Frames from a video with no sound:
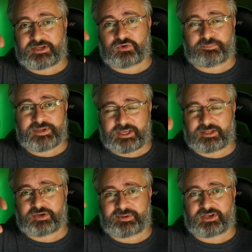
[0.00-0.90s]
It'll be
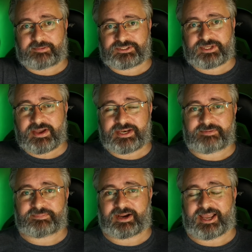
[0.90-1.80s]
a little bit
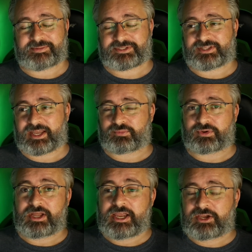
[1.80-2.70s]
lopsided perhaps, and that
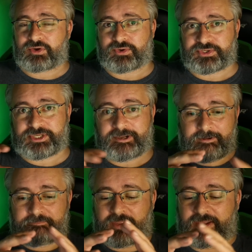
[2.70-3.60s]
will cause
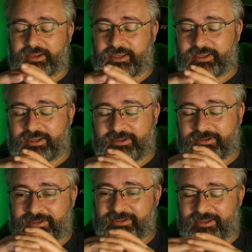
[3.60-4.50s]
uh, uh
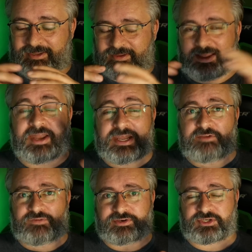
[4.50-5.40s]

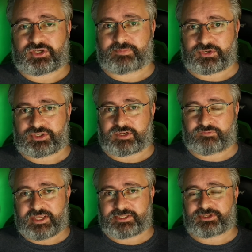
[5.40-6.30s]
uneven distribution
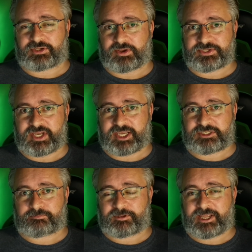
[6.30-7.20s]
of heat to the
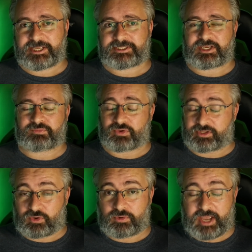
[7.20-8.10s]
contact plate. It
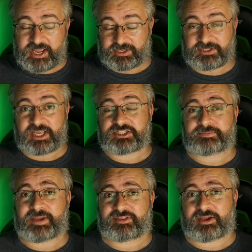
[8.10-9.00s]
will uh,
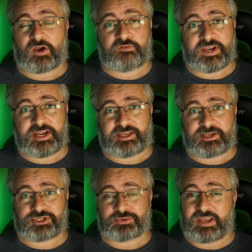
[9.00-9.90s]
exacerbate that overheating
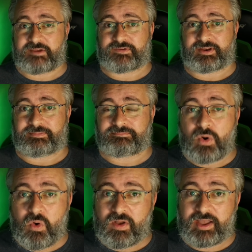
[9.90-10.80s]
issue even
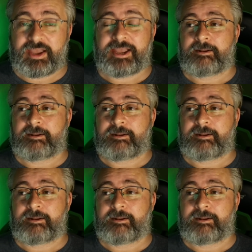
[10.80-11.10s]
more.